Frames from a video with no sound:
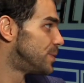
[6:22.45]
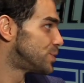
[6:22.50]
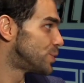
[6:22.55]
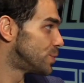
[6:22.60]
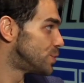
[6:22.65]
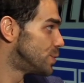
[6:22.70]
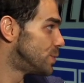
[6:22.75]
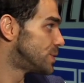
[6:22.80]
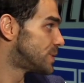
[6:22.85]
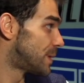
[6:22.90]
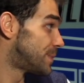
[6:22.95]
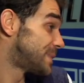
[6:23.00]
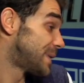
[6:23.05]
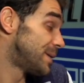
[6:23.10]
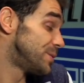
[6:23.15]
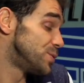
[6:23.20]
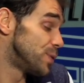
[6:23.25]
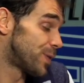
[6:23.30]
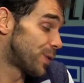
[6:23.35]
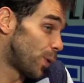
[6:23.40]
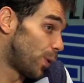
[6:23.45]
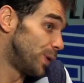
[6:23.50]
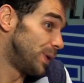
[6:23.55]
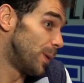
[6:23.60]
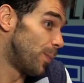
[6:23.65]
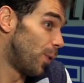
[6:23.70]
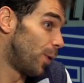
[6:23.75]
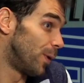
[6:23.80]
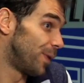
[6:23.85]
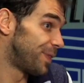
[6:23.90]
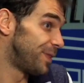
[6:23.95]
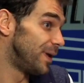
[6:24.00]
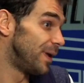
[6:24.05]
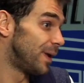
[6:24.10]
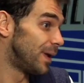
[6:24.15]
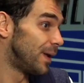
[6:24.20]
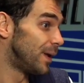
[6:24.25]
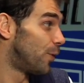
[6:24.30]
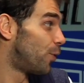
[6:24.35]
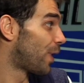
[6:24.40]
So sometimes you throw in the ball
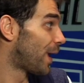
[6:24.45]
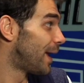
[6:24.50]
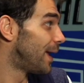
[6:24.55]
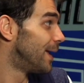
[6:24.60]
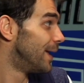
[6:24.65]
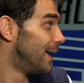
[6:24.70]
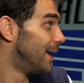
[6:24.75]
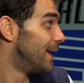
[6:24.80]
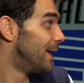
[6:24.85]
thinking, okay,